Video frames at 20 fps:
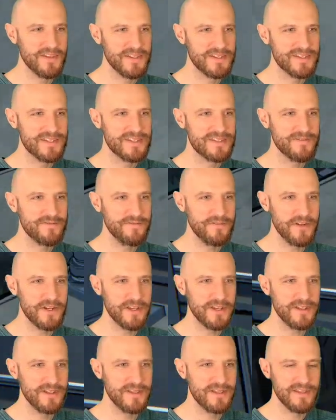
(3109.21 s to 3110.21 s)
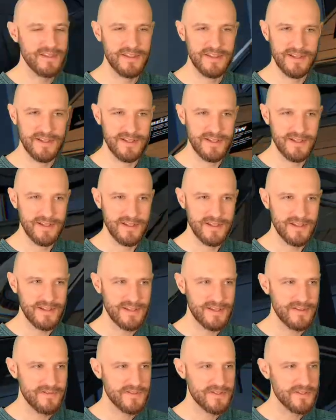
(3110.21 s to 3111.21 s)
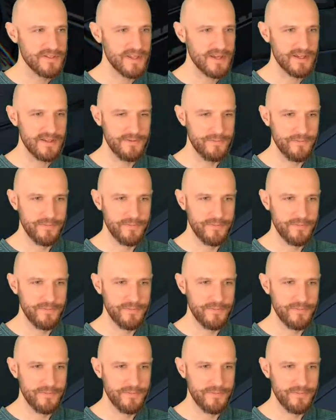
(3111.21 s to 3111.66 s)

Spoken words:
That's funny. You see that.